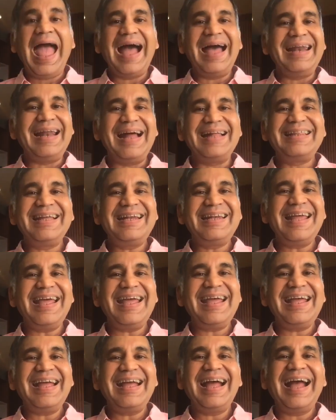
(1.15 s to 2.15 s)
Another
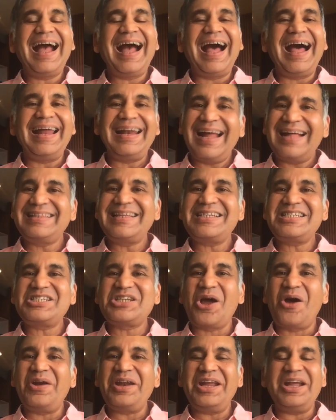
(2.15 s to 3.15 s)
day, another
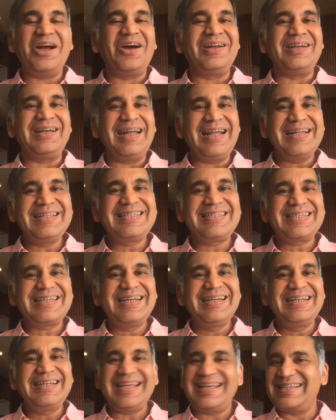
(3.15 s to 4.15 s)
story on
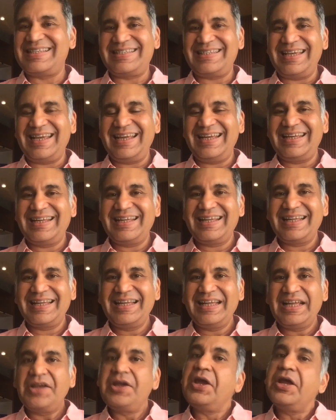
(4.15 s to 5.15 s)
instant kissing.
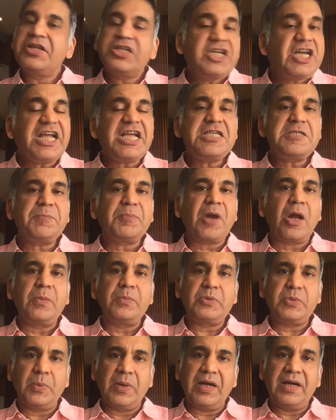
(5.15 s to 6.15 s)
Today's
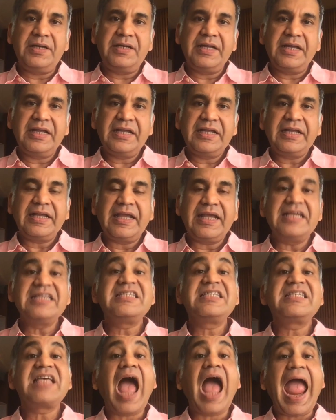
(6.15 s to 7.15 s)
prompt word
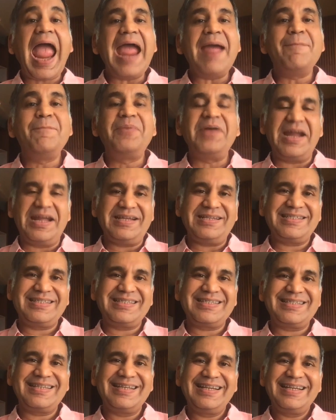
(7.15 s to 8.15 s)
is
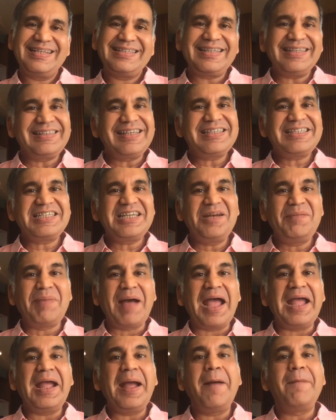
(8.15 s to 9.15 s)
embrace, suggested
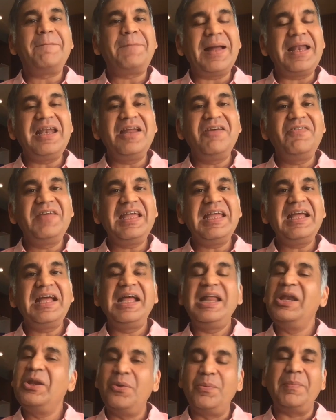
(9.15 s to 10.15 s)
by Pallavi
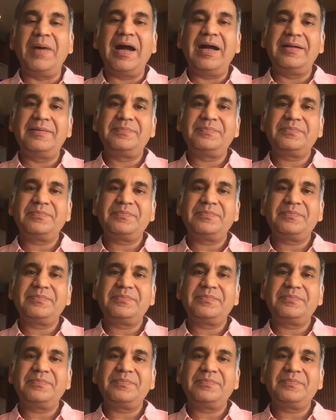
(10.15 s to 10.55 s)
Loomba.